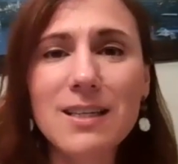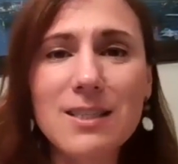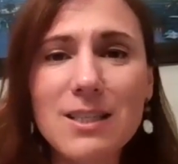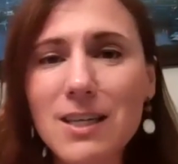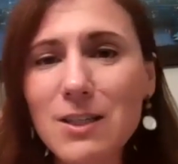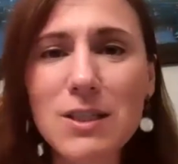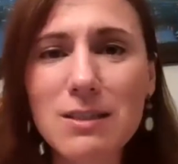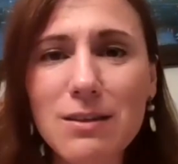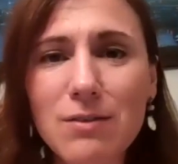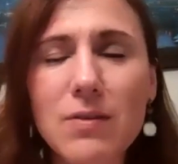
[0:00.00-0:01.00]
It's a
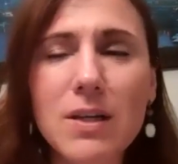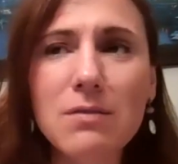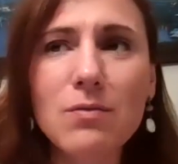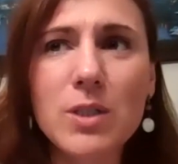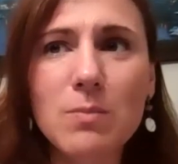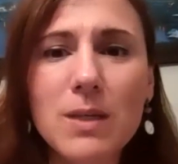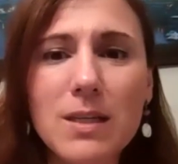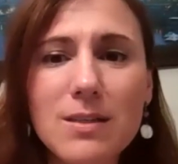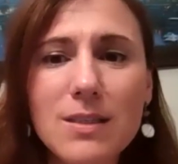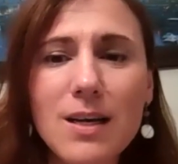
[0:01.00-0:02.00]
Dutch derivative, which
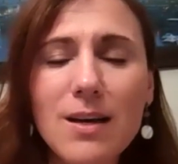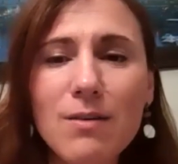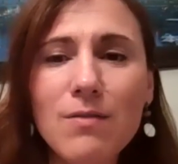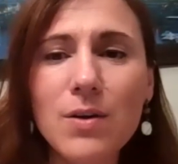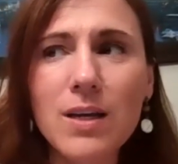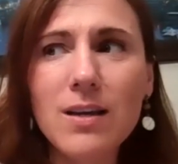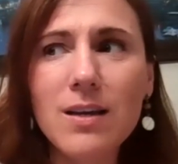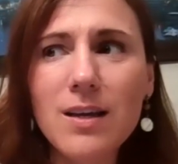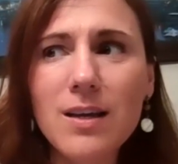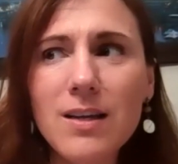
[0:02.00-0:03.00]
means
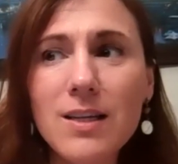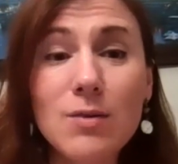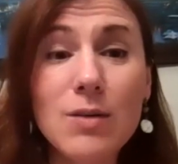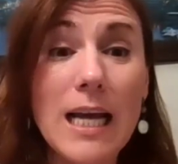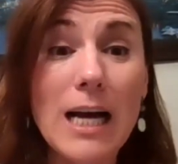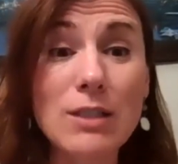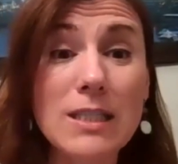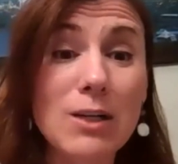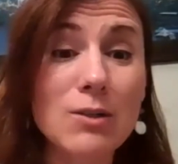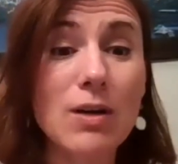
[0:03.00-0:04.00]
very literally, our
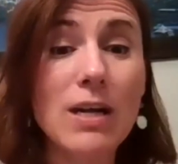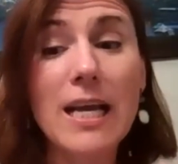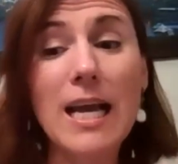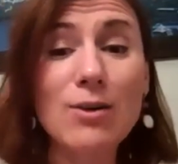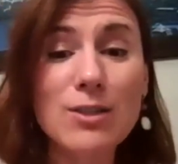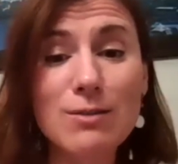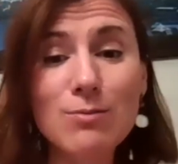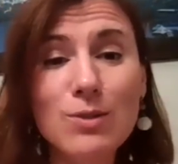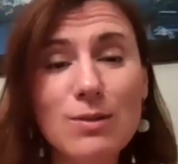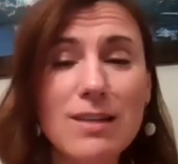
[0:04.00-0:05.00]
cells are hanging out
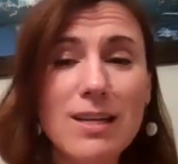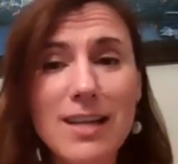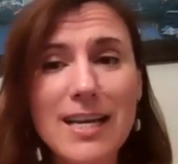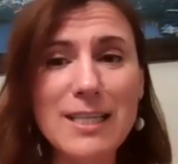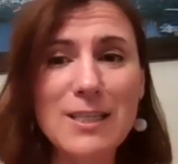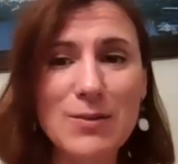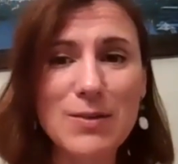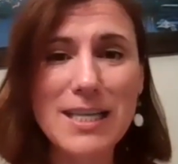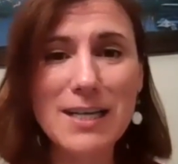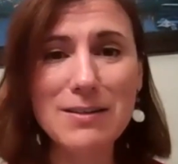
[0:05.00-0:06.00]
and connecting to
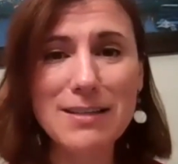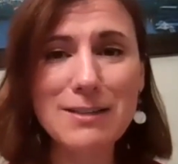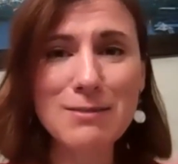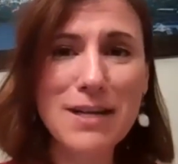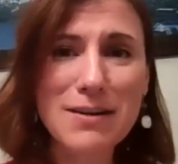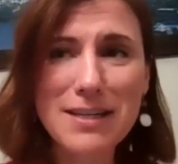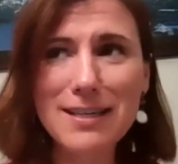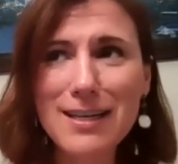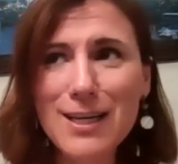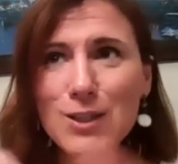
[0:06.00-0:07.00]
each other. Like, it's
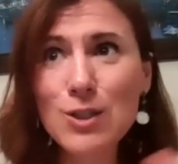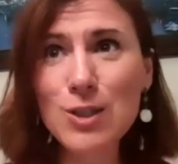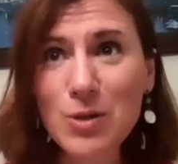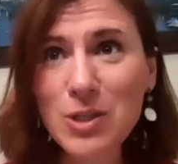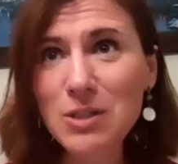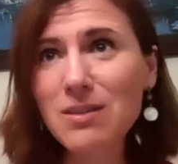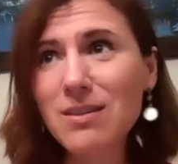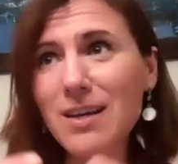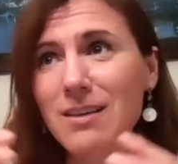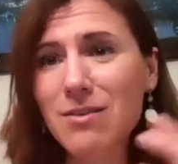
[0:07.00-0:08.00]
very social
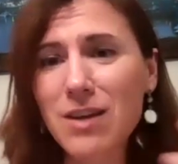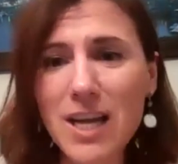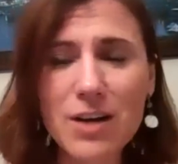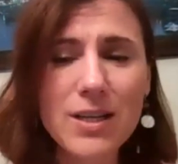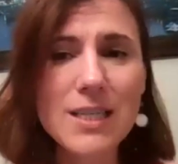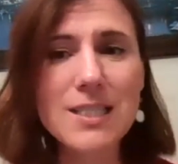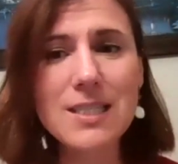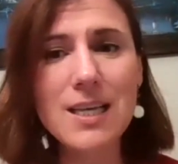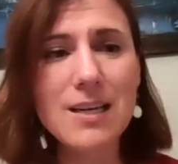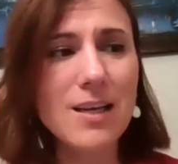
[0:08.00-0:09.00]
and gregarious,
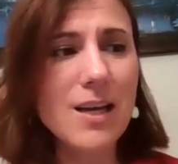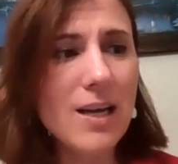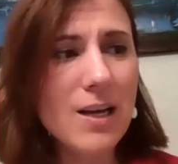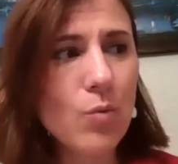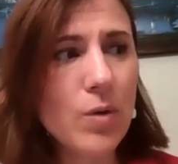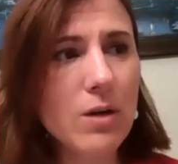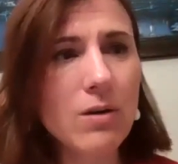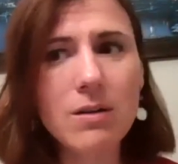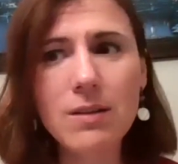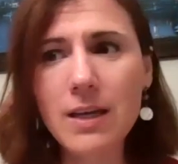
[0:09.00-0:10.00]
and we
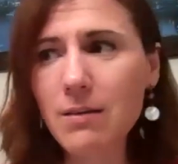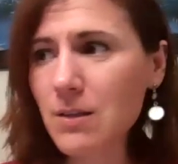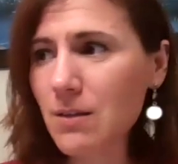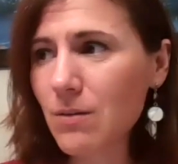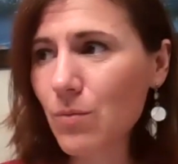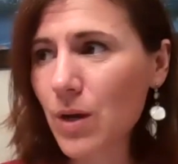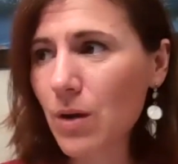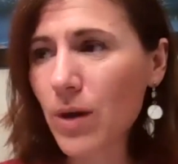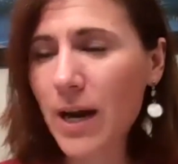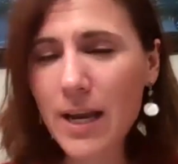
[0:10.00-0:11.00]
are
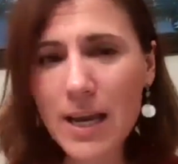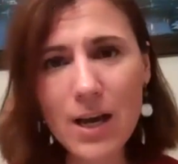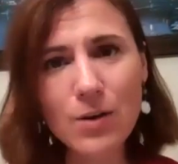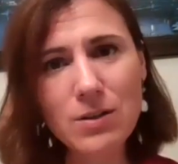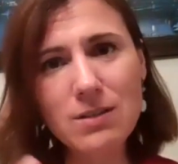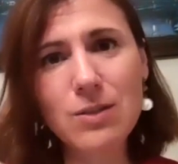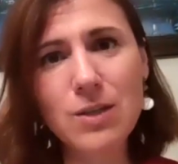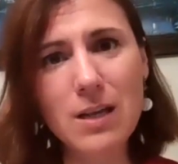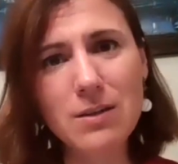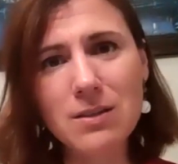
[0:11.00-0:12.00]
we're hanging out
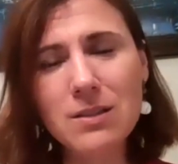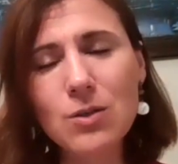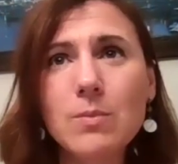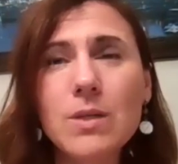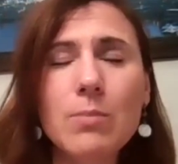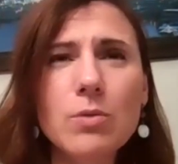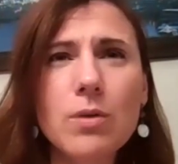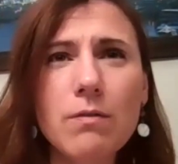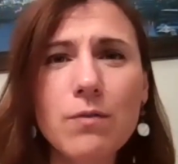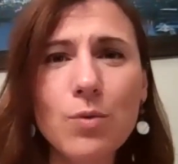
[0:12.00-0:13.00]
together. It's September
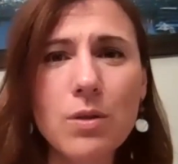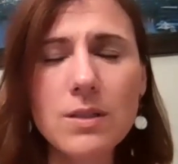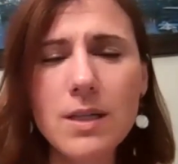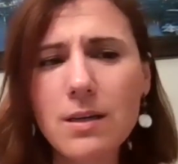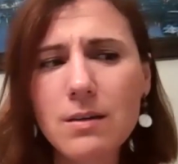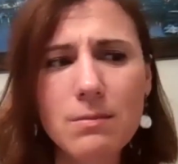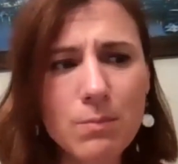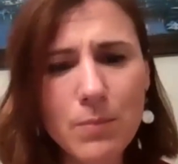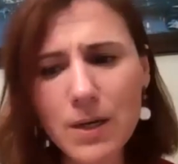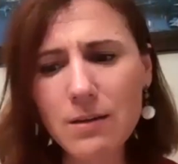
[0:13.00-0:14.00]
24th is like a
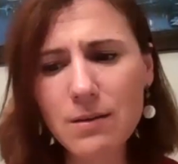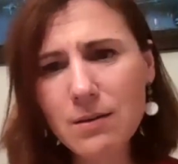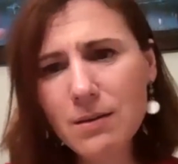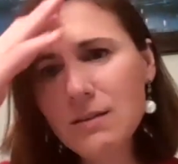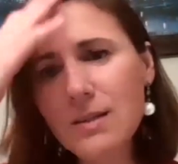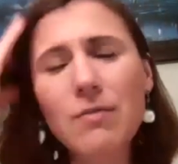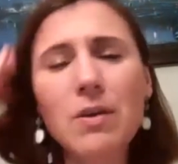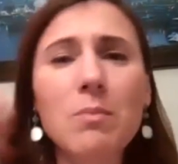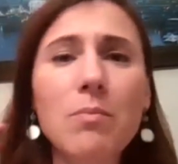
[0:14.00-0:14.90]
big South African